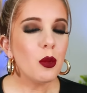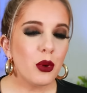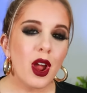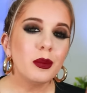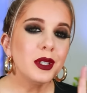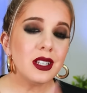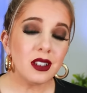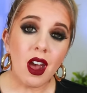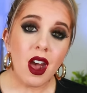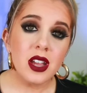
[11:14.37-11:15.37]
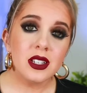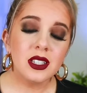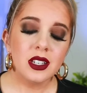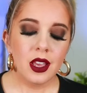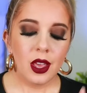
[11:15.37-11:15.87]
Probably
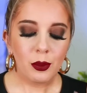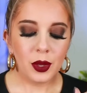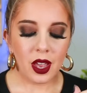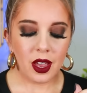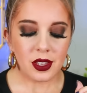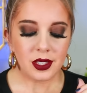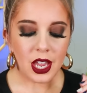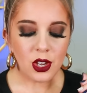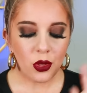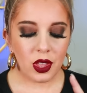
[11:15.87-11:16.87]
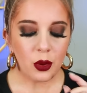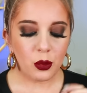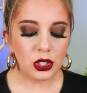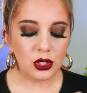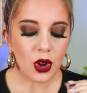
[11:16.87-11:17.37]
not because I know that I
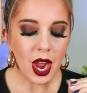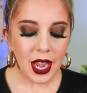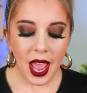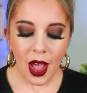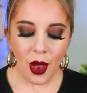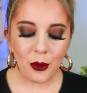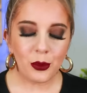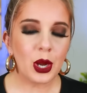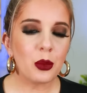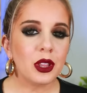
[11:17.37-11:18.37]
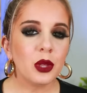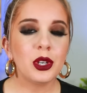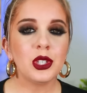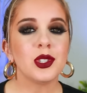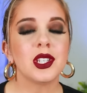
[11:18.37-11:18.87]
would try it out, but I really
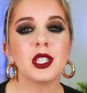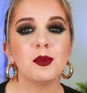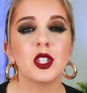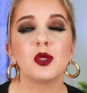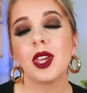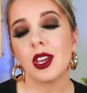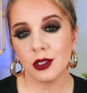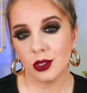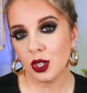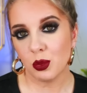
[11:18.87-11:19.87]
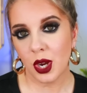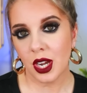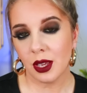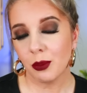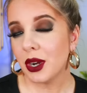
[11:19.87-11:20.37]
wouldn't use it as much because it's too
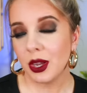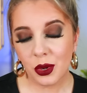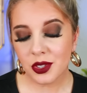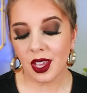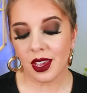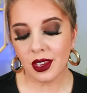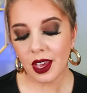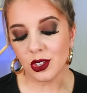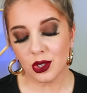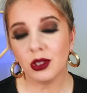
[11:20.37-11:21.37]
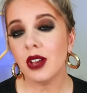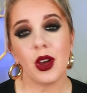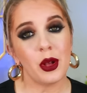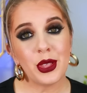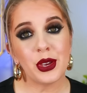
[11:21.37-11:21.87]
pretty. But I will say, I do love
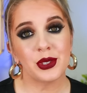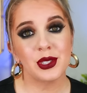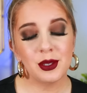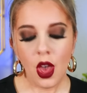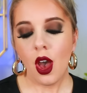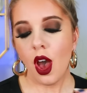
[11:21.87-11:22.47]
how it looks.